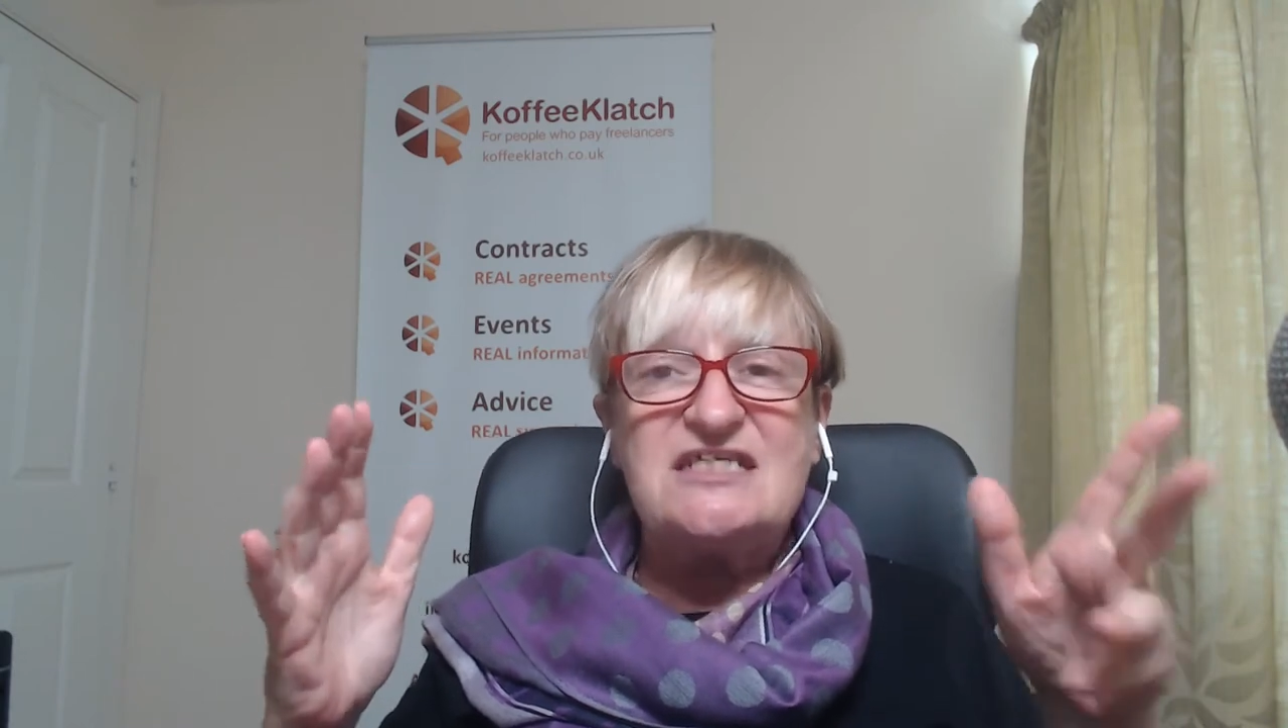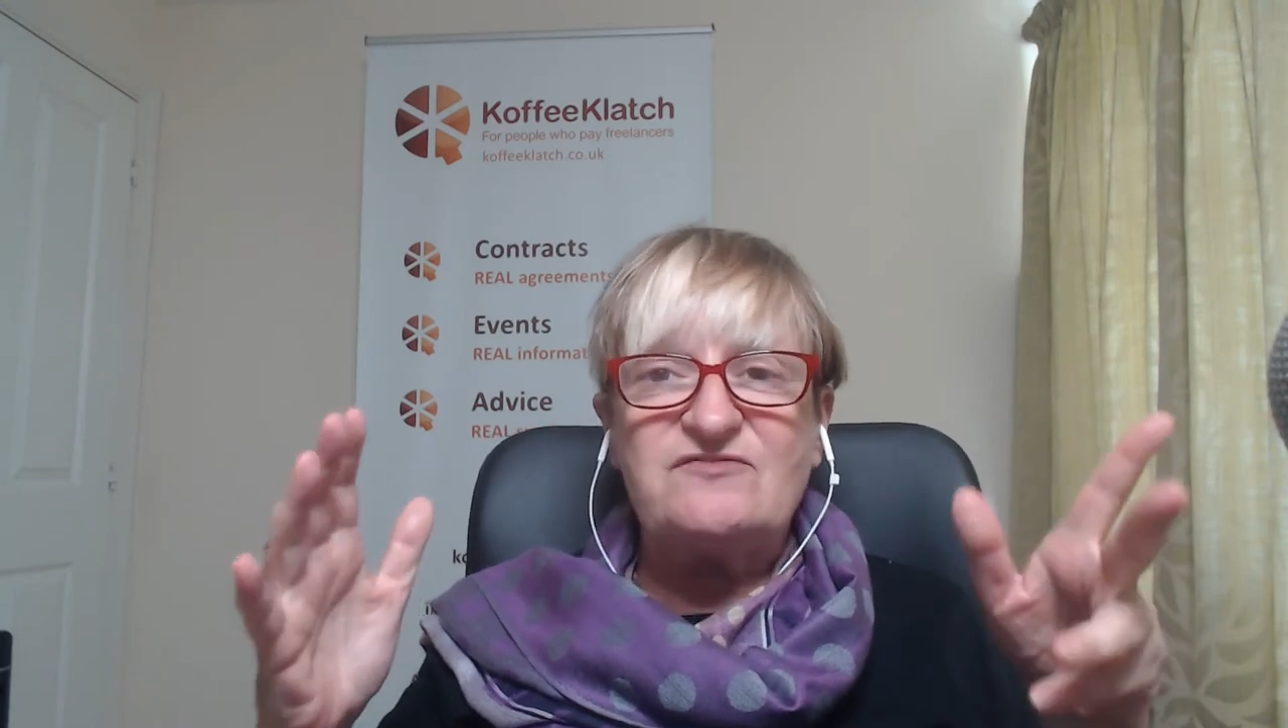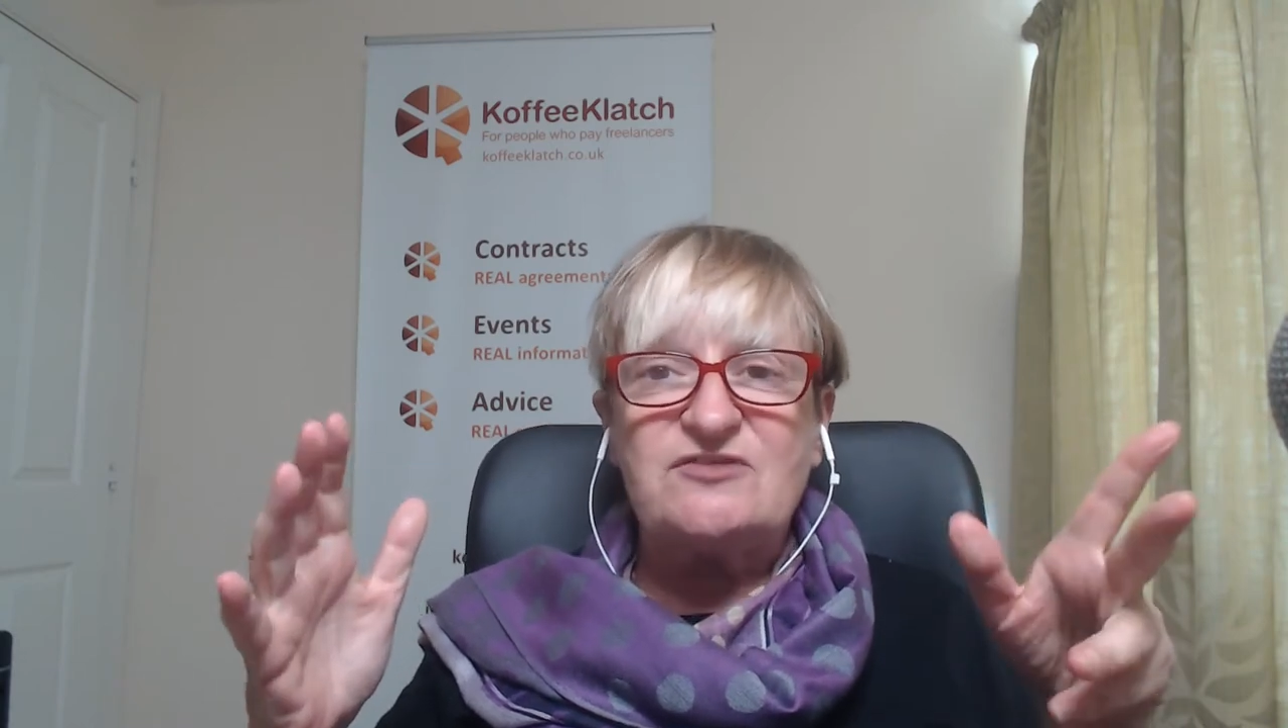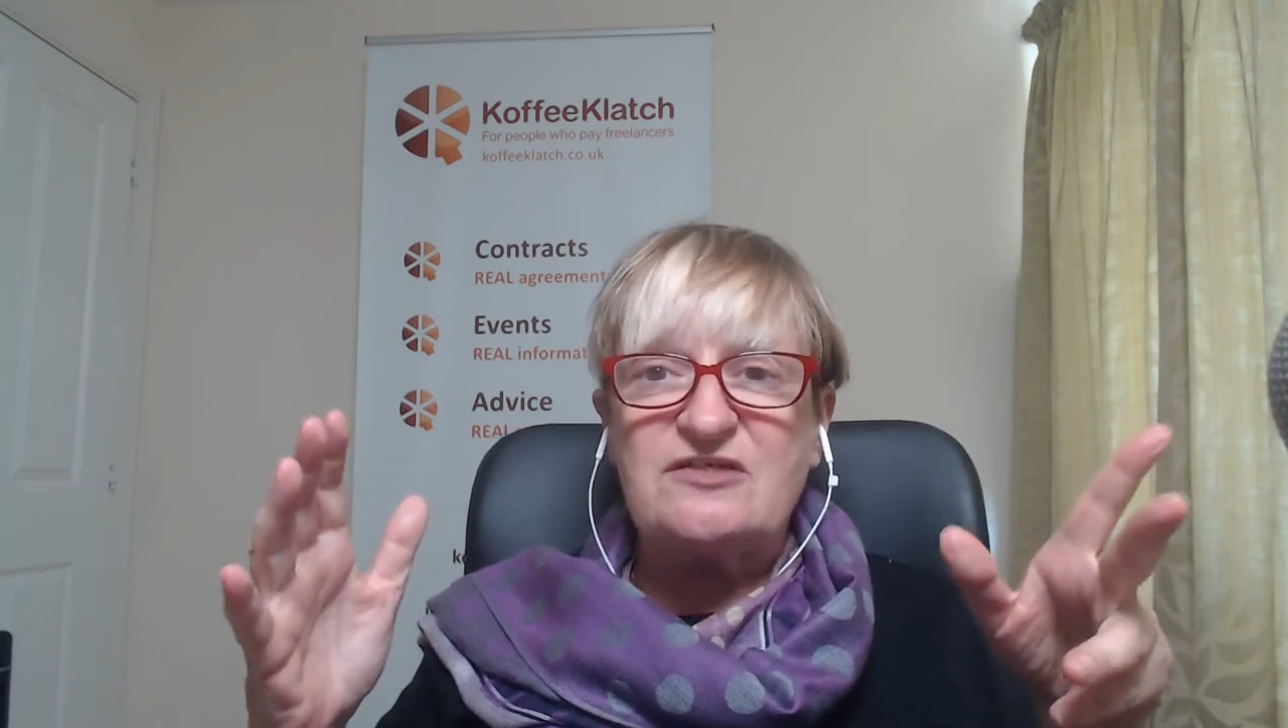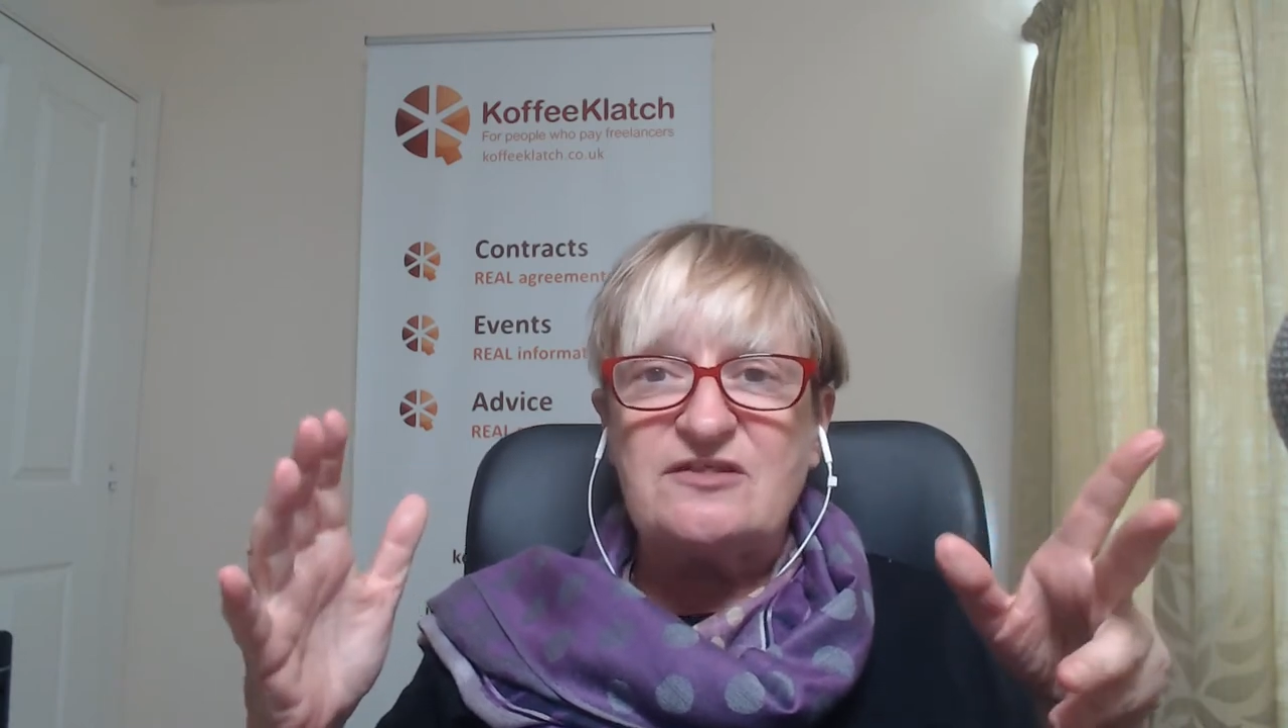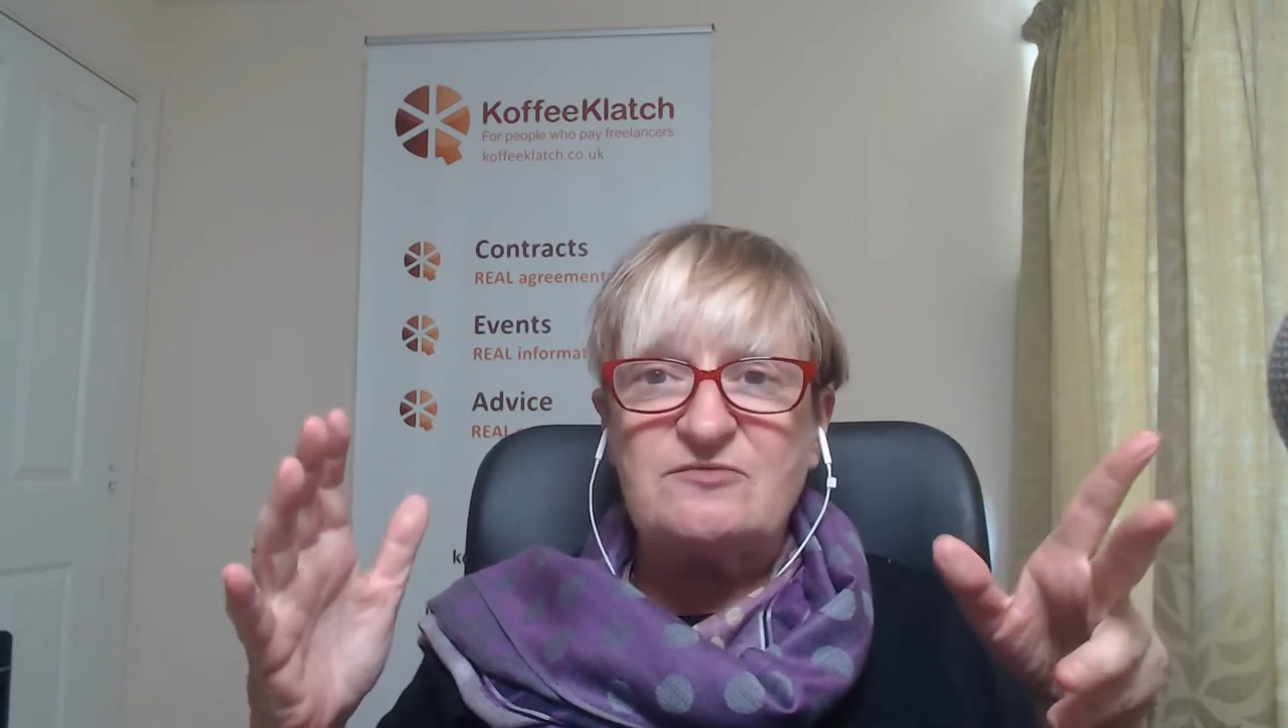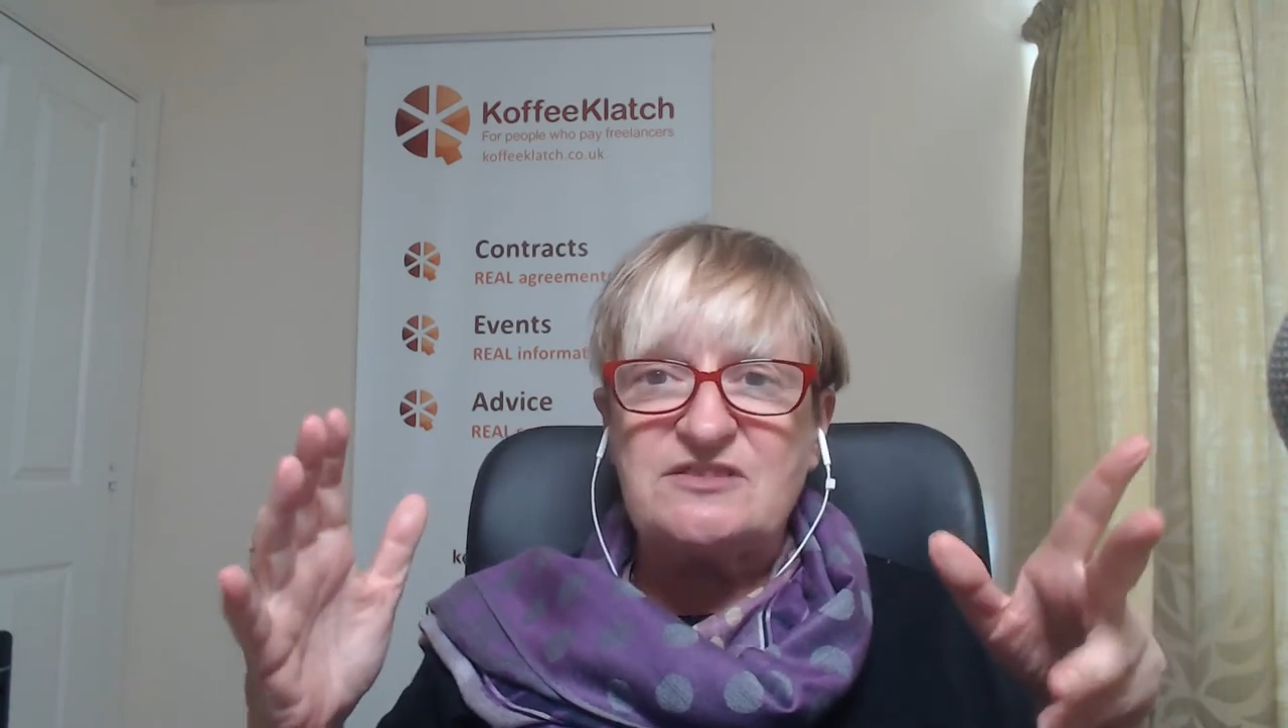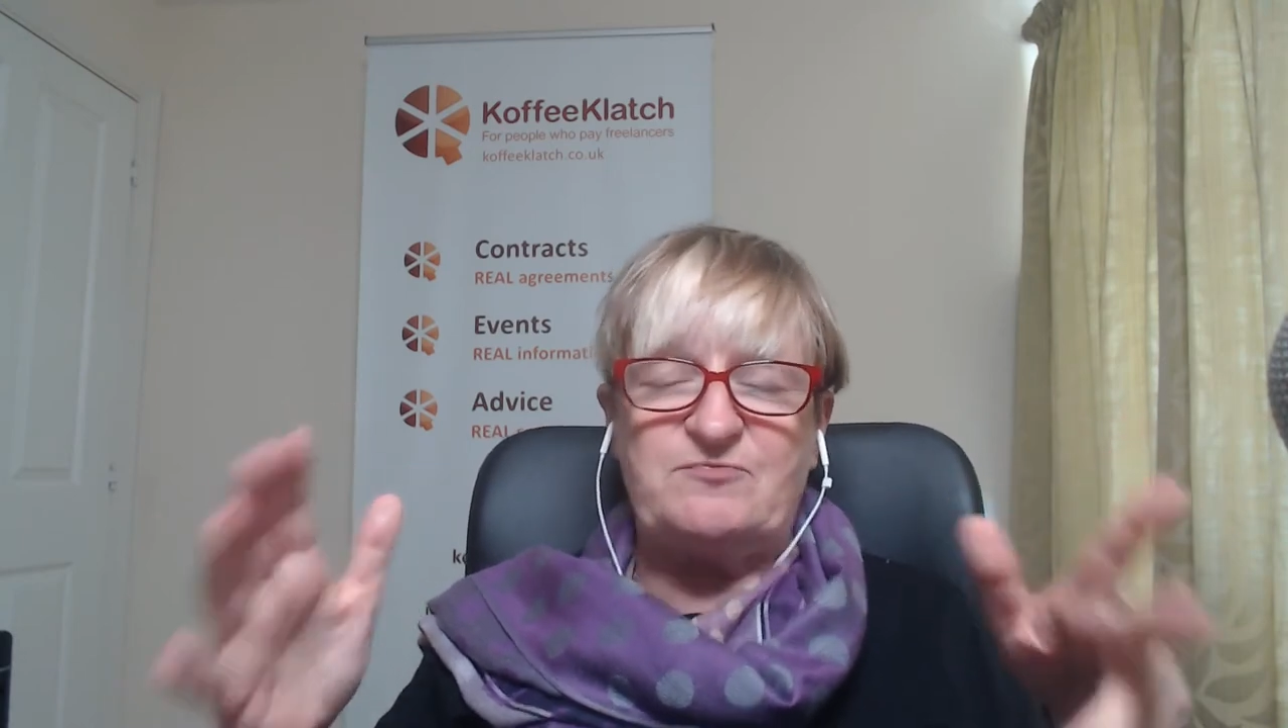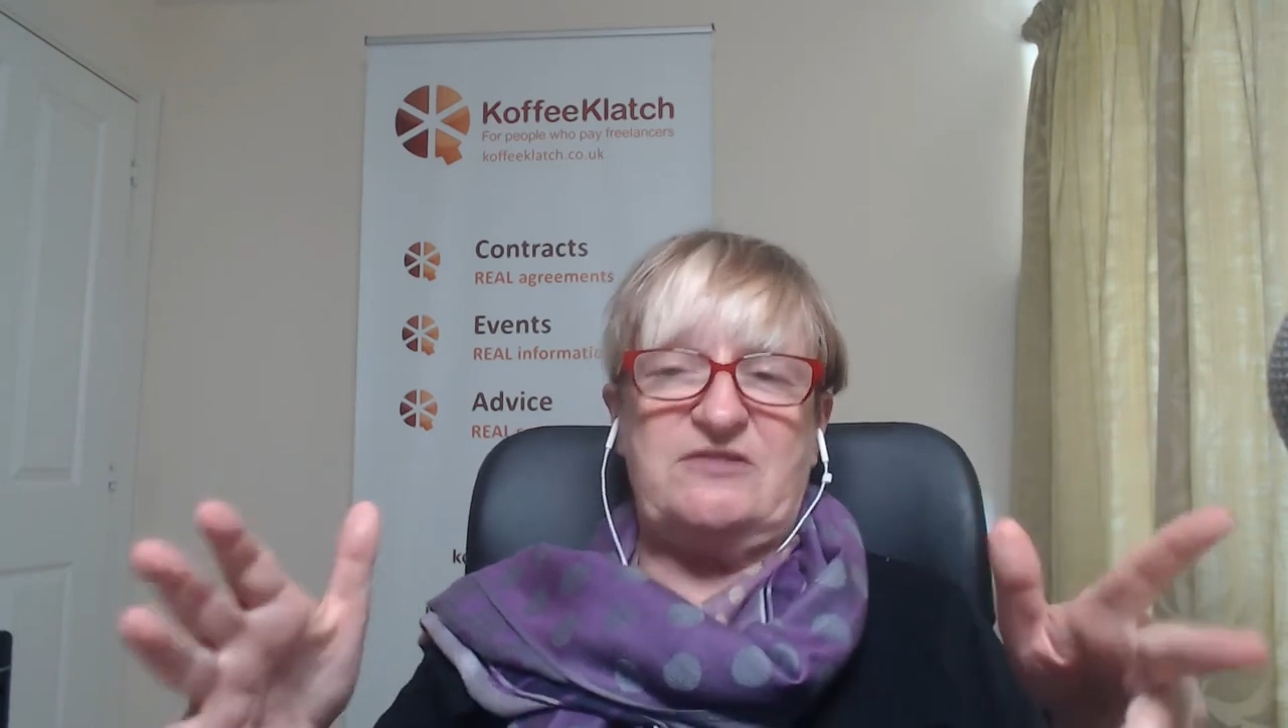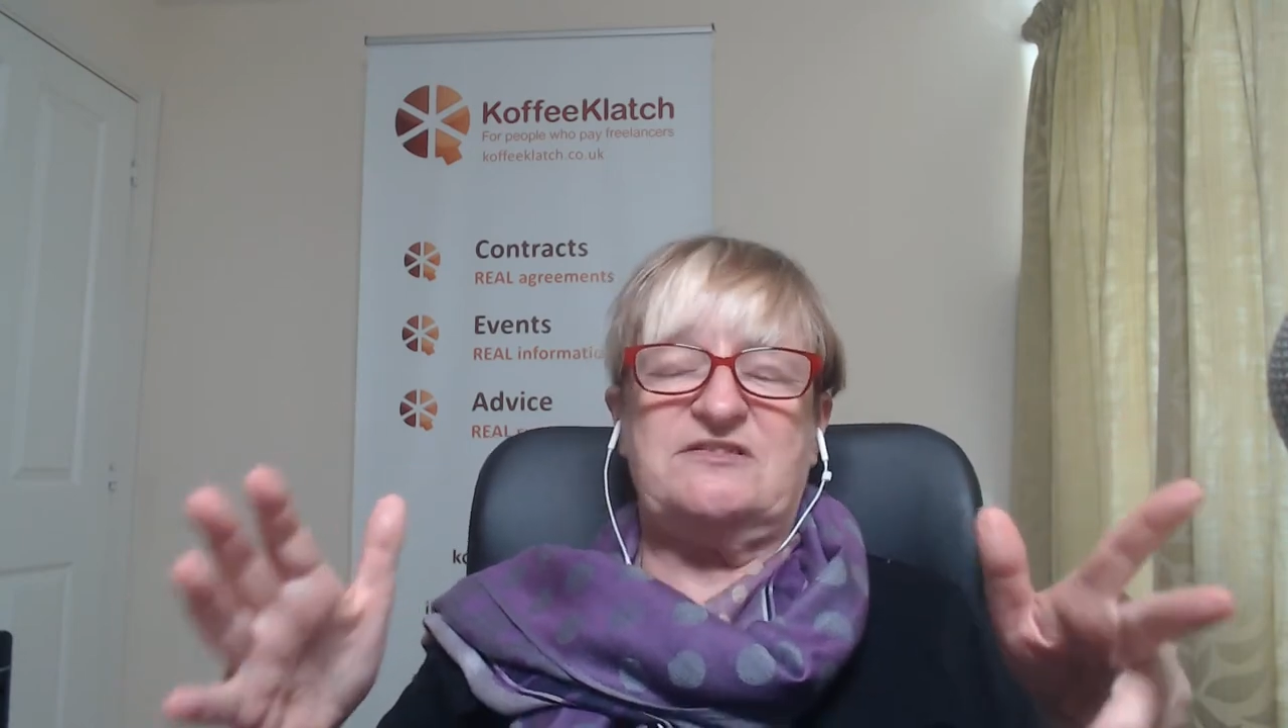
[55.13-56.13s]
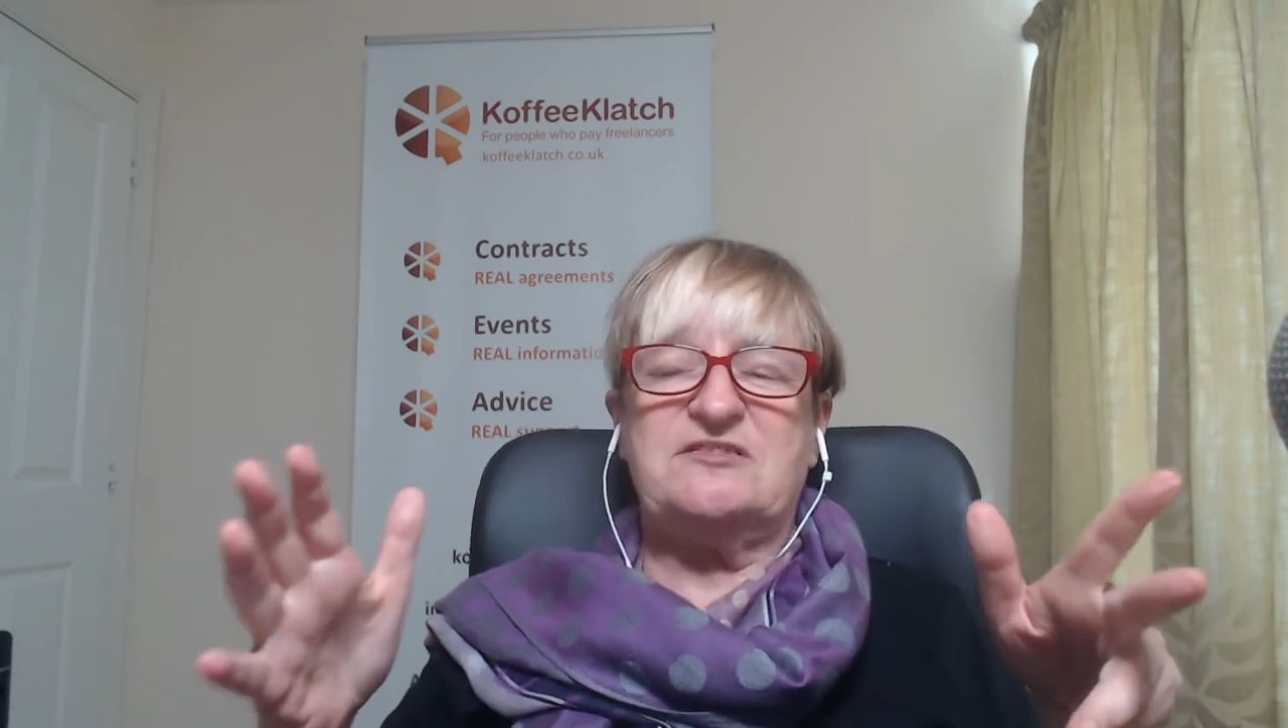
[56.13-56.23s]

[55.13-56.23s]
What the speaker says: even know they were supposed